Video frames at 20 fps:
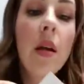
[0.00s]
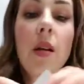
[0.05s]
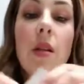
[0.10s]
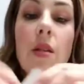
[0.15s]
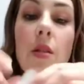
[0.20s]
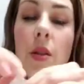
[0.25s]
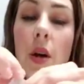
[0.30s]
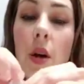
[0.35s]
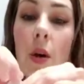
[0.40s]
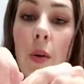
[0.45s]

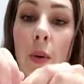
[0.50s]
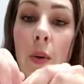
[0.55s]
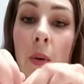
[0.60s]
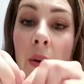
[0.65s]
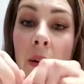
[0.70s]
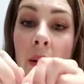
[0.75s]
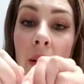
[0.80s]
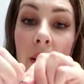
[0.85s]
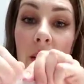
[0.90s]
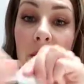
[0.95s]
So
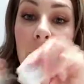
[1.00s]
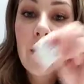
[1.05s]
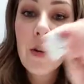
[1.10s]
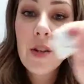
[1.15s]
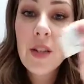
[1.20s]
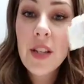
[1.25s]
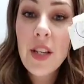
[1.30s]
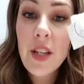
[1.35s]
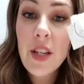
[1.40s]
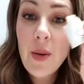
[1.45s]

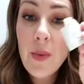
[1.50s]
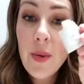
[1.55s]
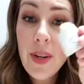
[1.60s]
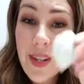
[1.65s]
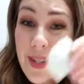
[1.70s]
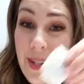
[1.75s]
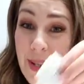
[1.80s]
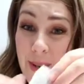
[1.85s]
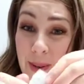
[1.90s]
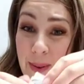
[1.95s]
first thing you
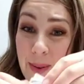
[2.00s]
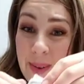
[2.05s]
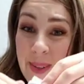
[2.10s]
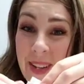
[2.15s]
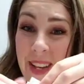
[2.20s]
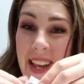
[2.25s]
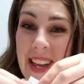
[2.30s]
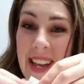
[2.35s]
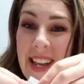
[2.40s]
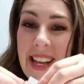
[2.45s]
want to do
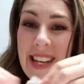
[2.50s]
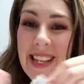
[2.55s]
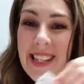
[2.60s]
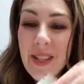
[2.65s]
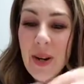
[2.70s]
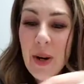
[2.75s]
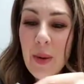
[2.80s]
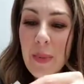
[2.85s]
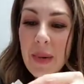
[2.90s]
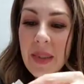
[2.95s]

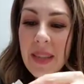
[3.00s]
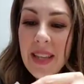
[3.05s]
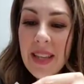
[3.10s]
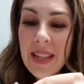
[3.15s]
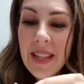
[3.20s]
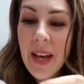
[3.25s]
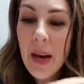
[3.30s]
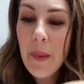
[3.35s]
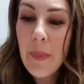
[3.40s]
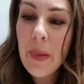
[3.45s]
is open
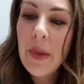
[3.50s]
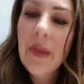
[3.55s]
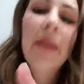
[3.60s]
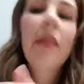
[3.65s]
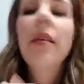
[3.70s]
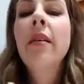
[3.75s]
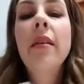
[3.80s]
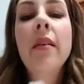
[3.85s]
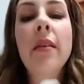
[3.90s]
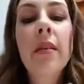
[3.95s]
this up
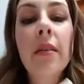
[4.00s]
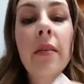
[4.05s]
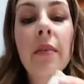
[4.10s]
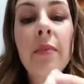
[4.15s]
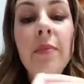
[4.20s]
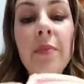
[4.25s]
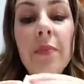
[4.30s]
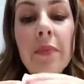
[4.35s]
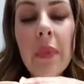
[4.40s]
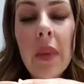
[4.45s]

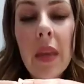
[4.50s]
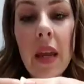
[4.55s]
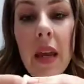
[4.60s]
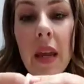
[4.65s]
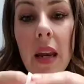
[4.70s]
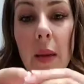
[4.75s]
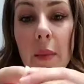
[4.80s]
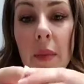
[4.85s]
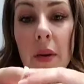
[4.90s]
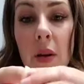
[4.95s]

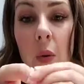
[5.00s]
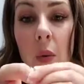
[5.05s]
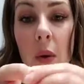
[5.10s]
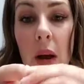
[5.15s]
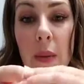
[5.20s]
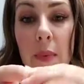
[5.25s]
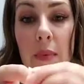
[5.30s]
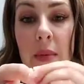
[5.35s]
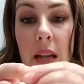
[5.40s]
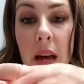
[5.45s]
and I'm gonna
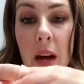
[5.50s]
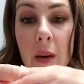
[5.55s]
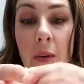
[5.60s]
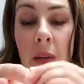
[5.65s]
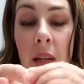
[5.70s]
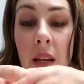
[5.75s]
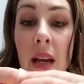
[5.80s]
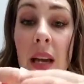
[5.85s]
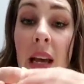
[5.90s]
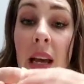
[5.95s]
wipe
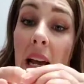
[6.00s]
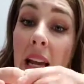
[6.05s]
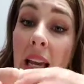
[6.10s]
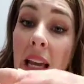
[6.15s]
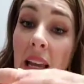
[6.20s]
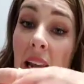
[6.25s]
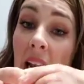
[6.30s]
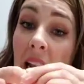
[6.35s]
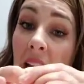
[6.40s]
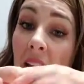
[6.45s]
down.
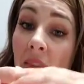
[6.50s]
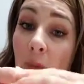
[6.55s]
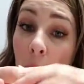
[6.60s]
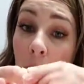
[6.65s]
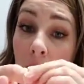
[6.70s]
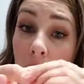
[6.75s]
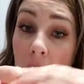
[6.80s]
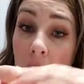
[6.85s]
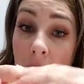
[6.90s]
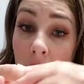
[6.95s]
Again, I have
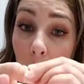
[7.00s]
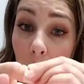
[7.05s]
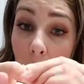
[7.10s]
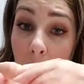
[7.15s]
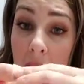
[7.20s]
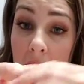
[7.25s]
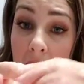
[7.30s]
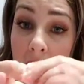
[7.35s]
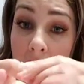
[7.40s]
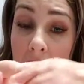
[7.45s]
oily nail
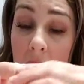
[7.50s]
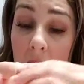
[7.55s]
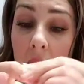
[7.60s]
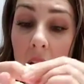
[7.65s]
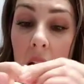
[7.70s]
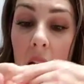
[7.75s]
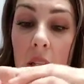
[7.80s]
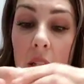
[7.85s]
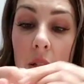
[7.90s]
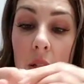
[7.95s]
beds,
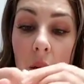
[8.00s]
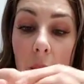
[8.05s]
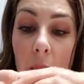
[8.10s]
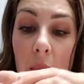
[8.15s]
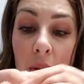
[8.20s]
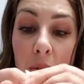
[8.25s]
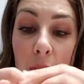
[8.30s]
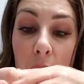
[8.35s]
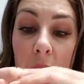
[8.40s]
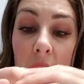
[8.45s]
so I'm
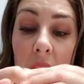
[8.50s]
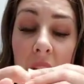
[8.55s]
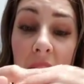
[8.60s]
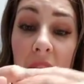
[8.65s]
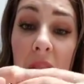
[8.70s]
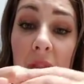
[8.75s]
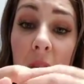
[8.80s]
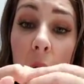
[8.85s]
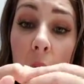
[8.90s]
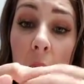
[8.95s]
gonna really
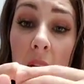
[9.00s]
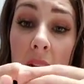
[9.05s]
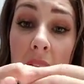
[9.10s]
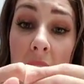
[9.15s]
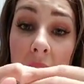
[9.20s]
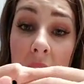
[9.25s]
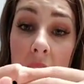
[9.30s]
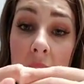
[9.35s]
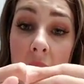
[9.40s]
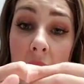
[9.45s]

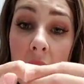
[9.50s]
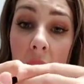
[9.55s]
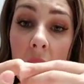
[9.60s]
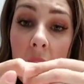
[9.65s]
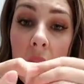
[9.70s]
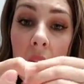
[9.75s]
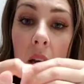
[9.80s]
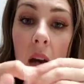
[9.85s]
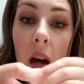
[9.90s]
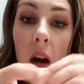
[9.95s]
focus
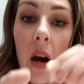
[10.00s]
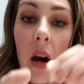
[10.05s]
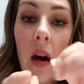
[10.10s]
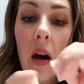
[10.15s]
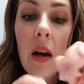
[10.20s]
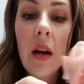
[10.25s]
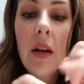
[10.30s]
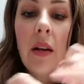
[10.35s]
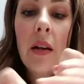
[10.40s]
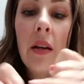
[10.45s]

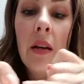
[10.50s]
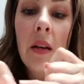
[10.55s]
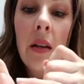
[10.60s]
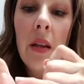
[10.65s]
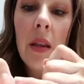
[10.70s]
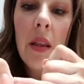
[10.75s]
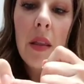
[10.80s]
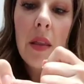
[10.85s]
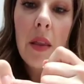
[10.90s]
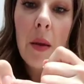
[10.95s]
on
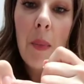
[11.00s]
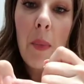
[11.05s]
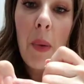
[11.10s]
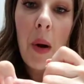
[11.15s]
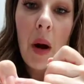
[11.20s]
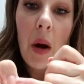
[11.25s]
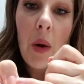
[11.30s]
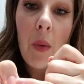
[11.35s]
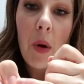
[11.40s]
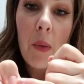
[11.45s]
the
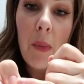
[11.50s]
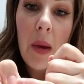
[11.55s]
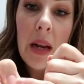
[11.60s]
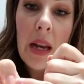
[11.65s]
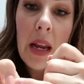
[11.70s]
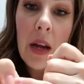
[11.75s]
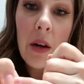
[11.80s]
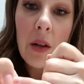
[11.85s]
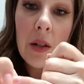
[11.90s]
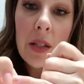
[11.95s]
part where my
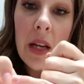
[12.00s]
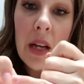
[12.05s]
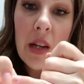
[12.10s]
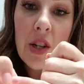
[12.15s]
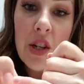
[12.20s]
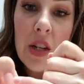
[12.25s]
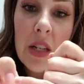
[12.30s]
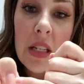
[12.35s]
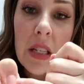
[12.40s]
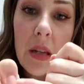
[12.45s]
nail
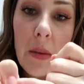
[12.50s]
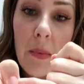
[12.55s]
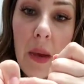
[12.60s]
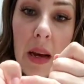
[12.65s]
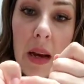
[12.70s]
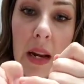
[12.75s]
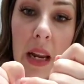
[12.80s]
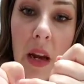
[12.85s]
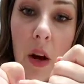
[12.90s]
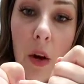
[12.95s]
touches
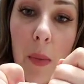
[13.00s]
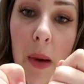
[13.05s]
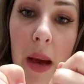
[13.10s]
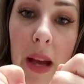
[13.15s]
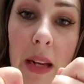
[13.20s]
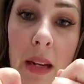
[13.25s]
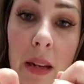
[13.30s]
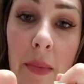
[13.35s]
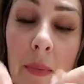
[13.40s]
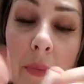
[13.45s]
my nail
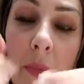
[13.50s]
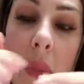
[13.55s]
bed